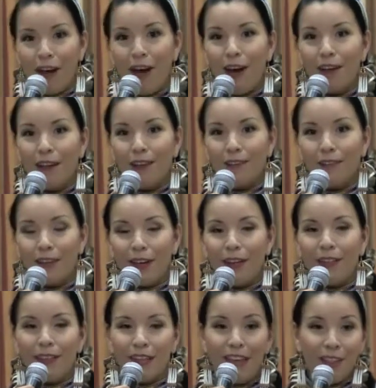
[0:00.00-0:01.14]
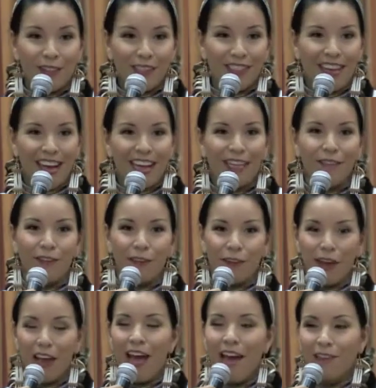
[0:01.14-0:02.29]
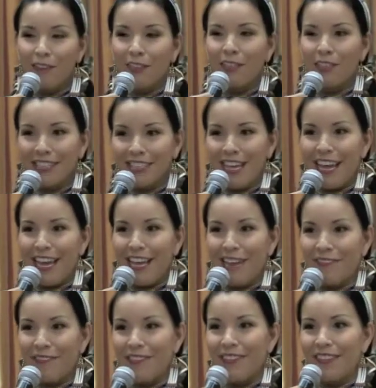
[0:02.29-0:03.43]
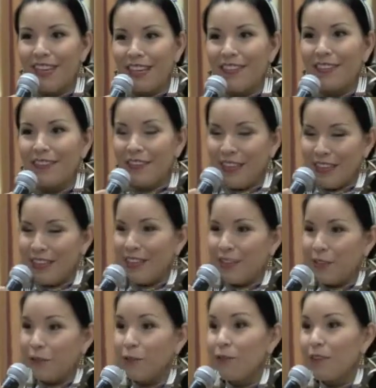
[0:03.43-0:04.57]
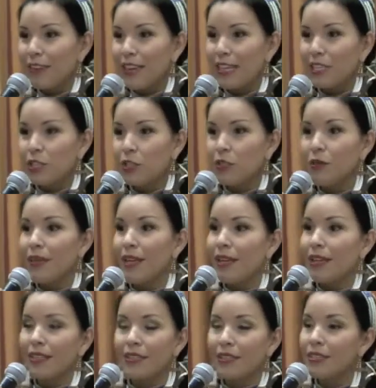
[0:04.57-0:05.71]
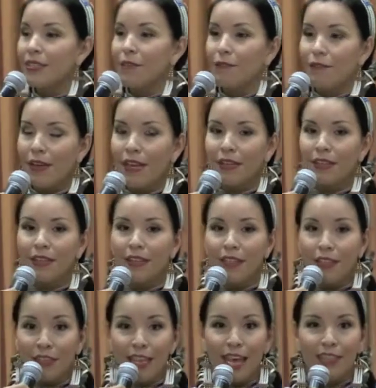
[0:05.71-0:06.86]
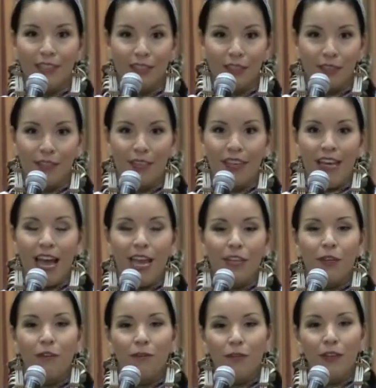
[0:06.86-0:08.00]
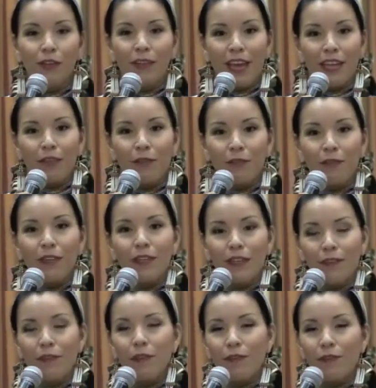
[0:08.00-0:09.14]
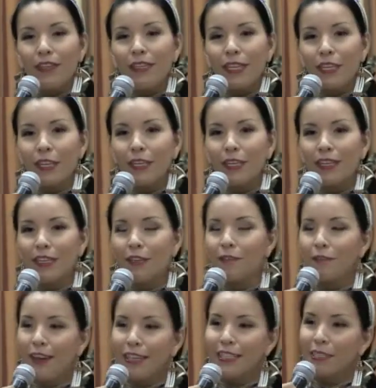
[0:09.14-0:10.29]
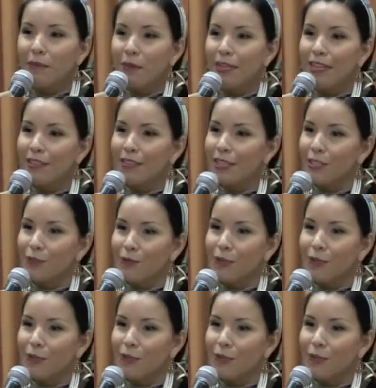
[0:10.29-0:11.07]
On the other side, if you're not having a good day, then you'll feel that too, and then it doesn't affect the dancer. And you'll feel that. You'll feel if you're feeling good and you find somebody else that's